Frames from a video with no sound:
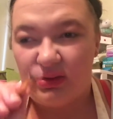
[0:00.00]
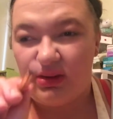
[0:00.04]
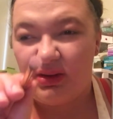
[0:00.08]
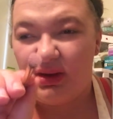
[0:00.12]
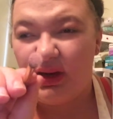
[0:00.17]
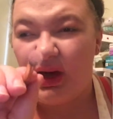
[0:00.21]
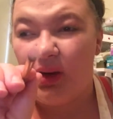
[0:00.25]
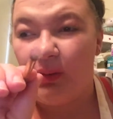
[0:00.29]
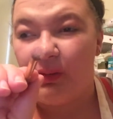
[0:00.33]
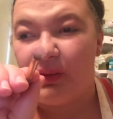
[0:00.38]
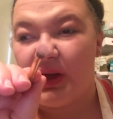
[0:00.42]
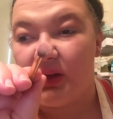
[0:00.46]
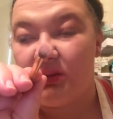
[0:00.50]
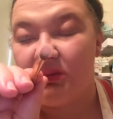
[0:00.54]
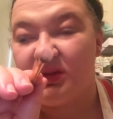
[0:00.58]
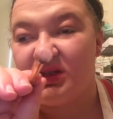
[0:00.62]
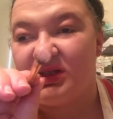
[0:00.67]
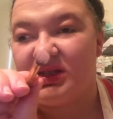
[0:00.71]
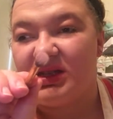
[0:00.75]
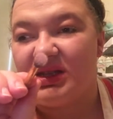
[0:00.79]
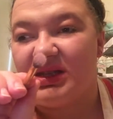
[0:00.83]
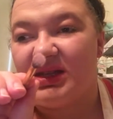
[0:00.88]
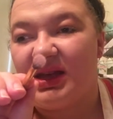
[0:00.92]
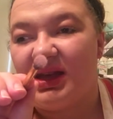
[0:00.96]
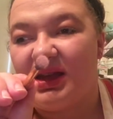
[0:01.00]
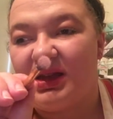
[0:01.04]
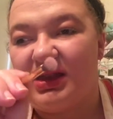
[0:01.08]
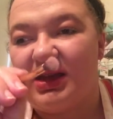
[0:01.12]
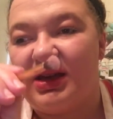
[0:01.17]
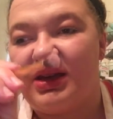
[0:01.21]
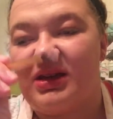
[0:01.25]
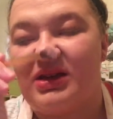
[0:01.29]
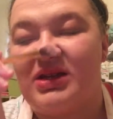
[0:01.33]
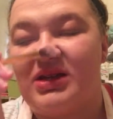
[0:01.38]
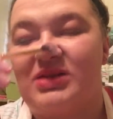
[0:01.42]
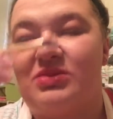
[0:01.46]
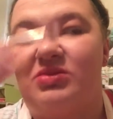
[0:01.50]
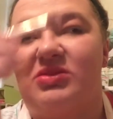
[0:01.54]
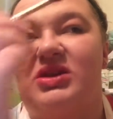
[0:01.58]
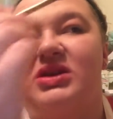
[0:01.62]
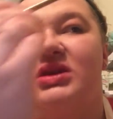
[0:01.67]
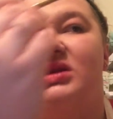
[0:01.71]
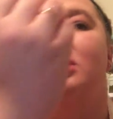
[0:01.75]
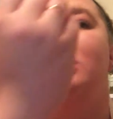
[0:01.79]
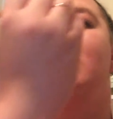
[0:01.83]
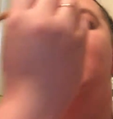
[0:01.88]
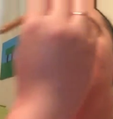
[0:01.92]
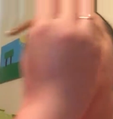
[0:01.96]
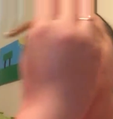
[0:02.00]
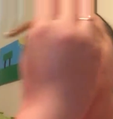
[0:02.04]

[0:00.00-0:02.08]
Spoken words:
Look how pigmented that is, man.